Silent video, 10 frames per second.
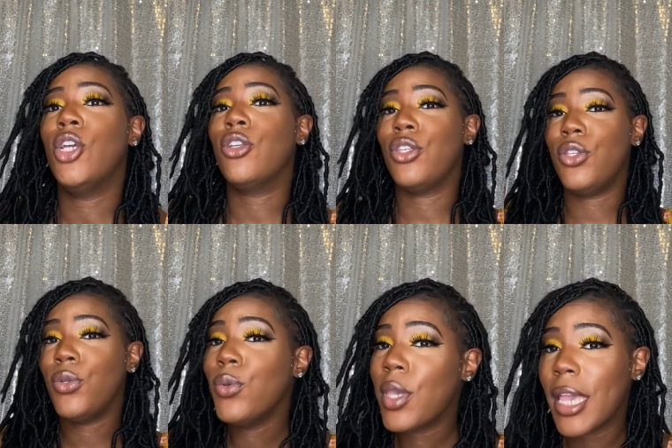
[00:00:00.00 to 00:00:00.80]

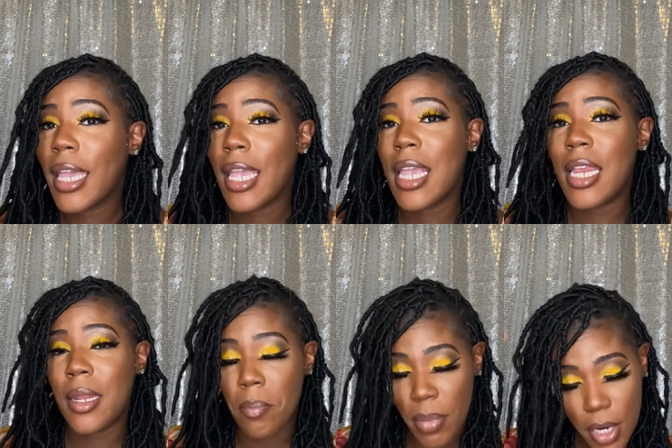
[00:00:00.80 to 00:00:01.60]
you
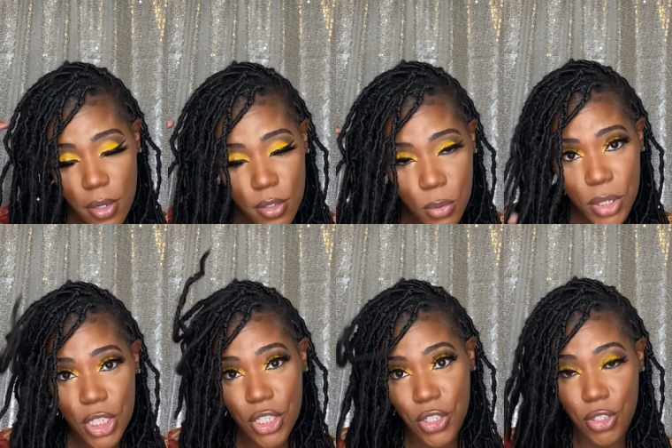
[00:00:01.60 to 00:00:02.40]
can barrel
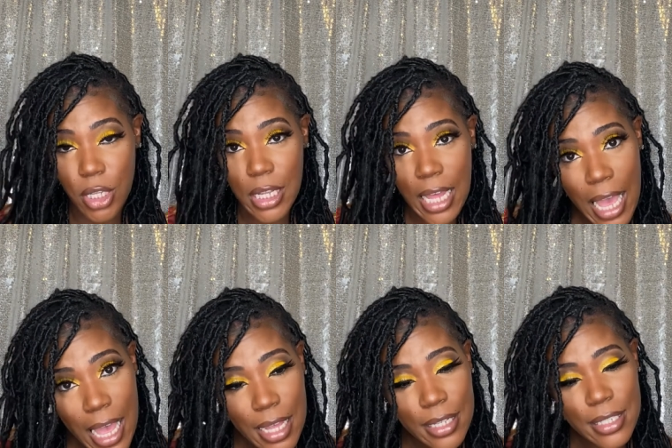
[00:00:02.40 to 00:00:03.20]
twist your
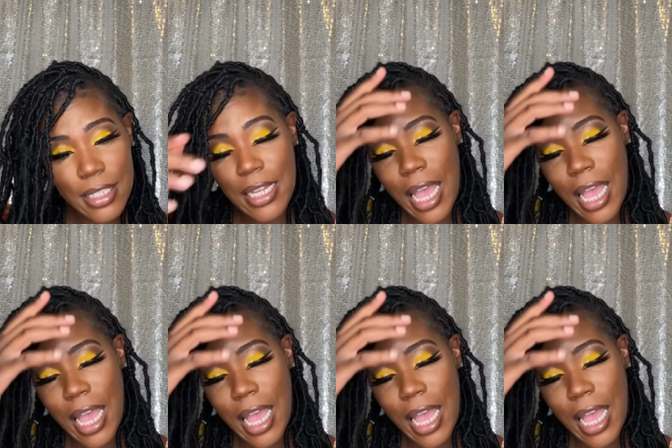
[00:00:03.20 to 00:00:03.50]
locks.